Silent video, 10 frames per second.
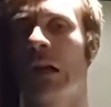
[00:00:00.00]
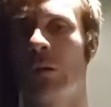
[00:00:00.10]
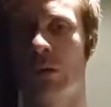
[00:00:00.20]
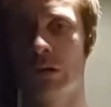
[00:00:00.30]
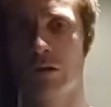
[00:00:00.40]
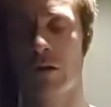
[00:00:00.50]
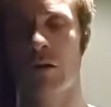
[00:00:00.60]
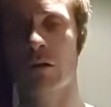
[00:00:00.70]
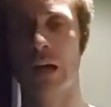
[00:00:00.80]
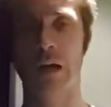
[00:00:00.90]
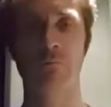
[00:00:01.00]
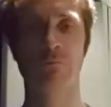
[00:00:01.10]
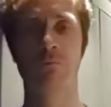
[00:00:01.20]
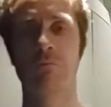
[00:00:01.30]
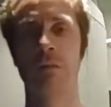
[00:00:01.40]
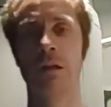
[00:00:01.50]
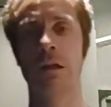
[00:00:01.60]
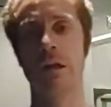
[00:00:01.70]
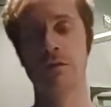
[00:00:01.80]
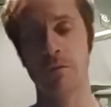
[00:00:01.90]
and we just call that.
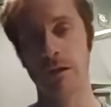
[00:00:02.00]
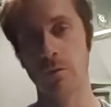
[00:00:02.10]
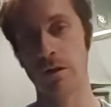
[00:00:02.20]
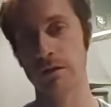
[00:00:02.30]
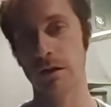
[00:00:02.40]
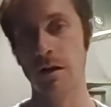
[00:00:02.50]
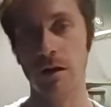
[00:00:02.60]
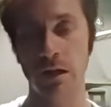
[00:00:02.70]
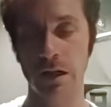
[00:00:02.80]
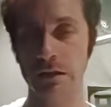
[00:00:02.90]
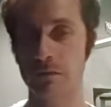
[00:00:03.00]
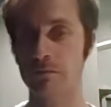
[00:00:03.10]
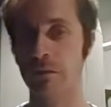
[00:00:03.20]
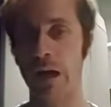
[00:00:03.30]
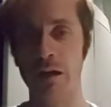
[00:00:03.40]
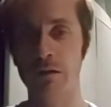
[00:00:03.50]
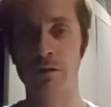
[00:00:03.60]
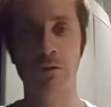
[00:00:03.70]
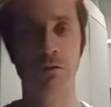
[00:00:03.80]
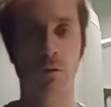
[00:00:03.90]
If somebody wants to call us
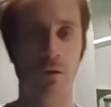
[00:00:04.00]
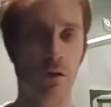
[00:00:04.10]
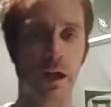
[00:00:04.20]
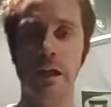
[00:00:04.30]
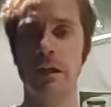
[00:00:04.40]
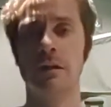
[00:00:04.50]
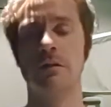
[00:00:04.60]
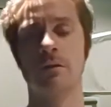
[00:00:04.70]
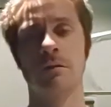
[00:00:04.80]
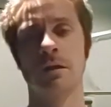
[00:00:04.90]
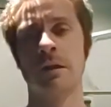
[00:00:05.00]
haters or hate or